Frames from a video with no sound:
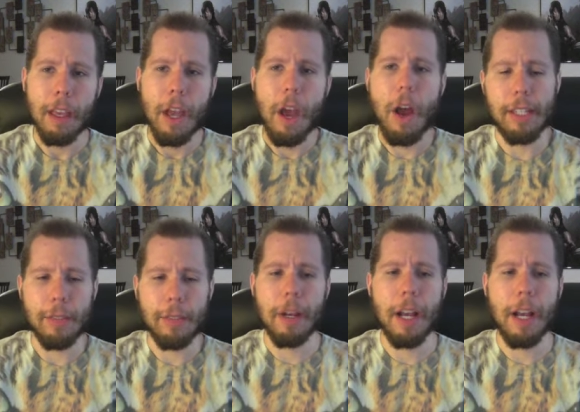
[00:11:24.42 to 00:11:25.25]
All right,
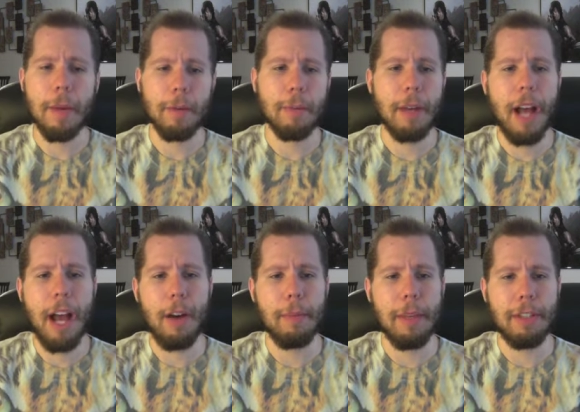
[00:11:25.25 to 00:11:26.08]
this one comes from
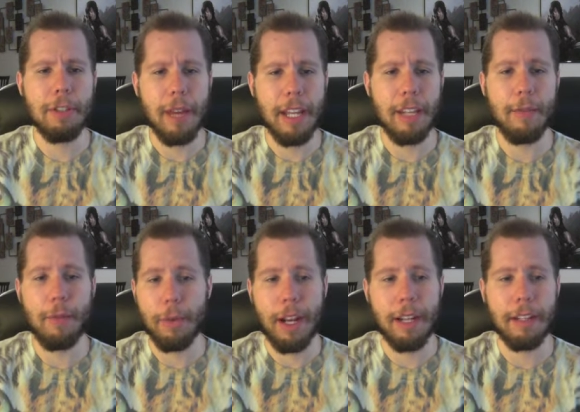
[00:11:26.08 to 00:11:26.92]
Kyle
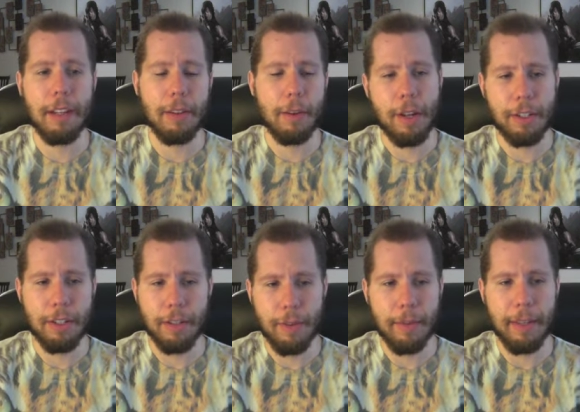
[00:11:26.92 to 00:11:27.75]
Mitchell84. Got another
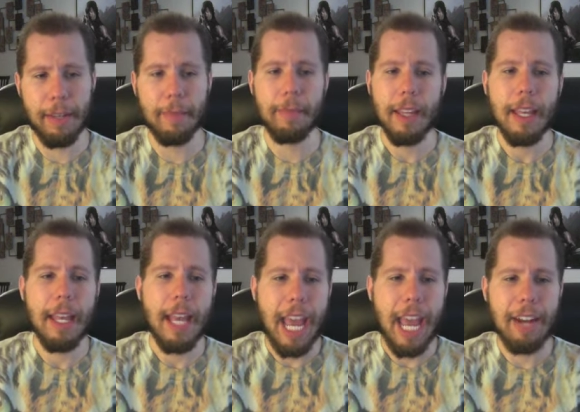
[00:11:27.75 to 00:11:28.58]
question from him.
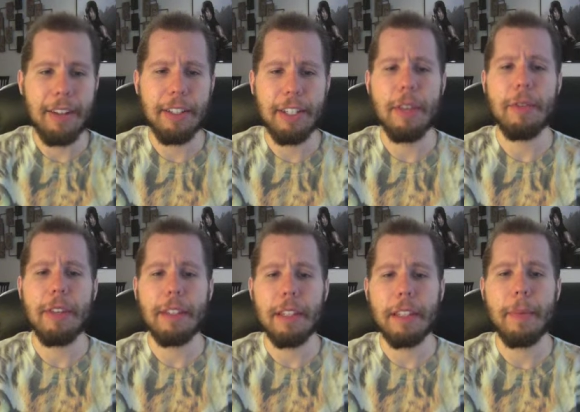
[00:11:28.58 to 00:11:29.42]
Hey, Aaron, do you
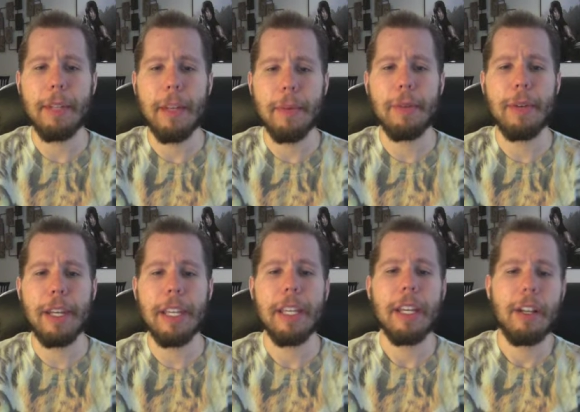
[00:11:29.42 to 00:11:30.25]
think the
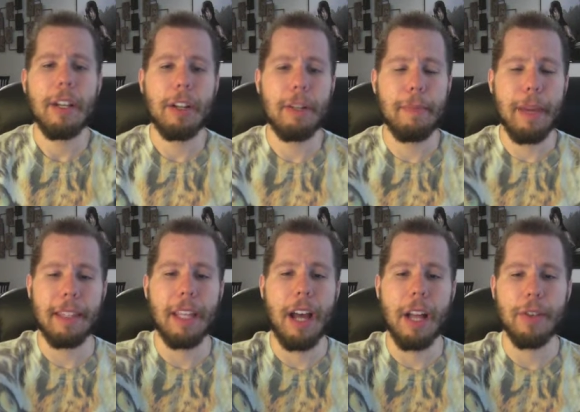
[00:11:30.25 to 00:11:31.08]
WWE could make
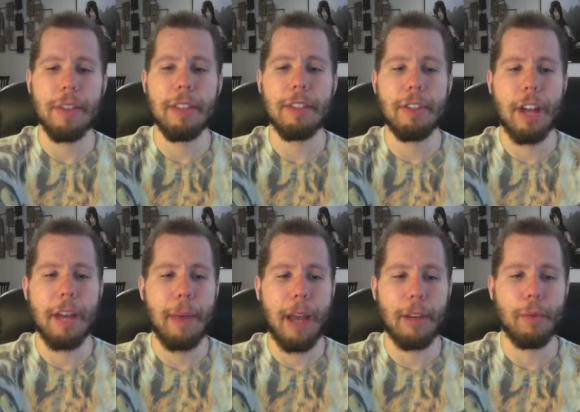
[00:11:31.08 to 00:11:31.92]
the Andre the
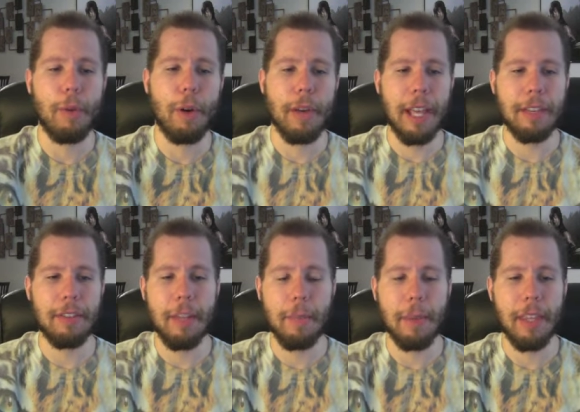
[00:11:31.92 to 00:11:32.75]
Giant Battle Royal a
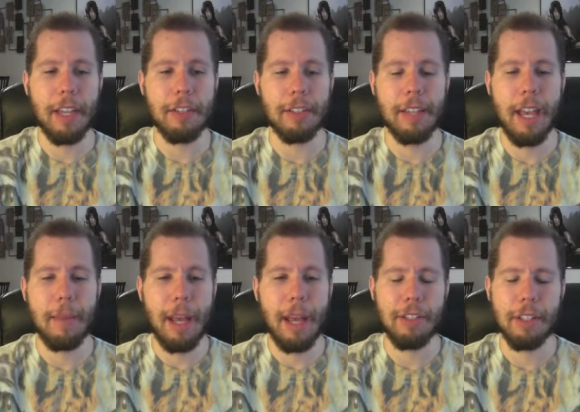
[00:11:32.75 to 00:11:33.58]
stipulation type
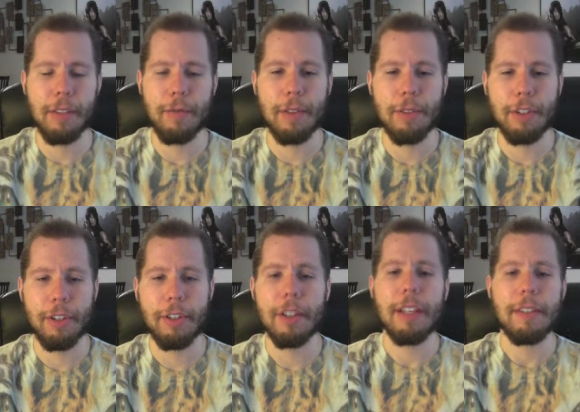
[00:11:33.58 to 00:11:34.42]
match in the
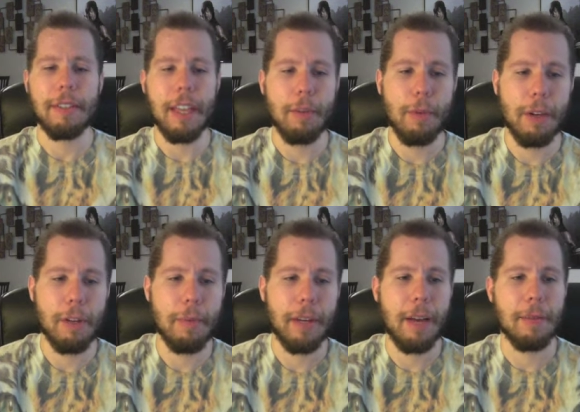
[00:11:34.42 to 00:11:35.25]
future? Say the
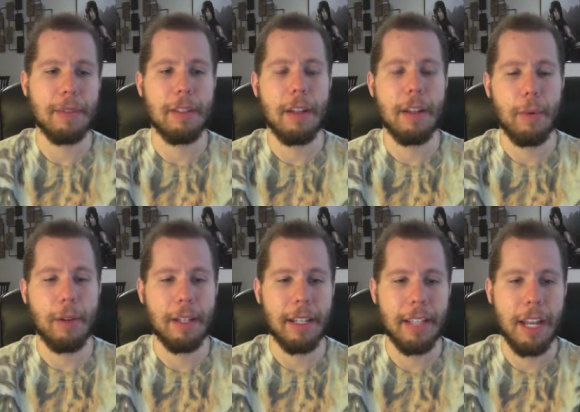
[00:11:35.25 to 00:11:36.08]
winner becomes the number
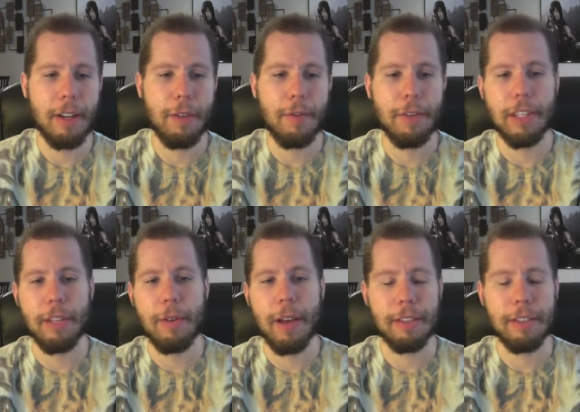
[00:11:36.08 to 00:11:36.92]
one contender for the
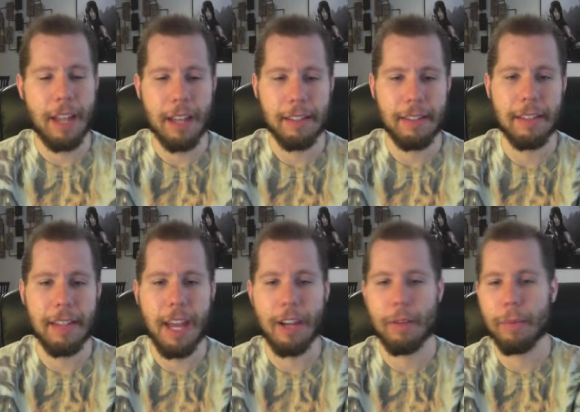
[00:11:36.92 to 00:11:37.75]
US and IC
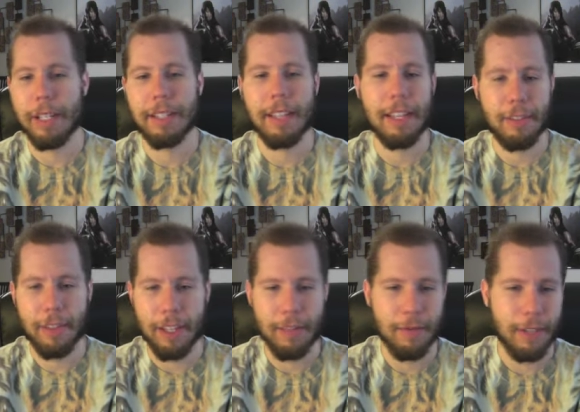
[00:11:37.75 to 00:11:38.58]
title. Please answer
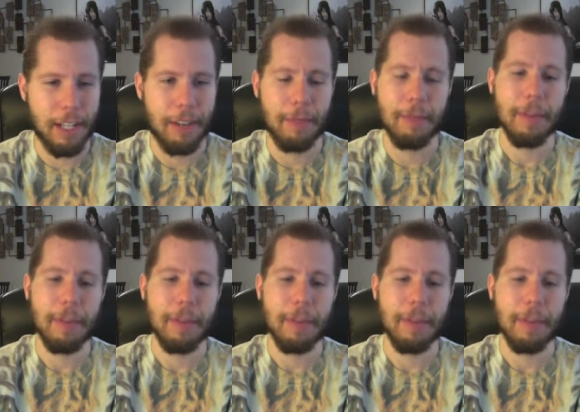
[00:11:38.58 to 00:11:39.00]
in video.